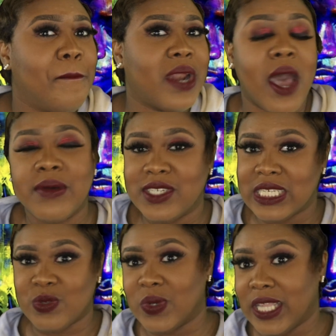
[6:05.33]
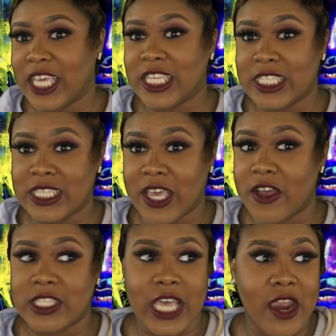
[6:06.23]
but I was just really cons
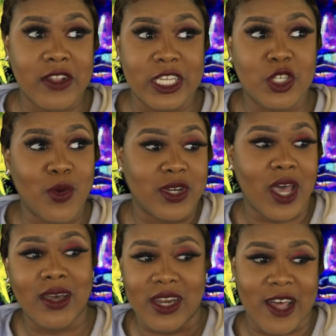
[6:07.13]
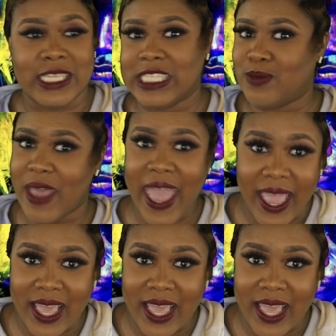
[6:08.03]
concerned that you were talking all this smack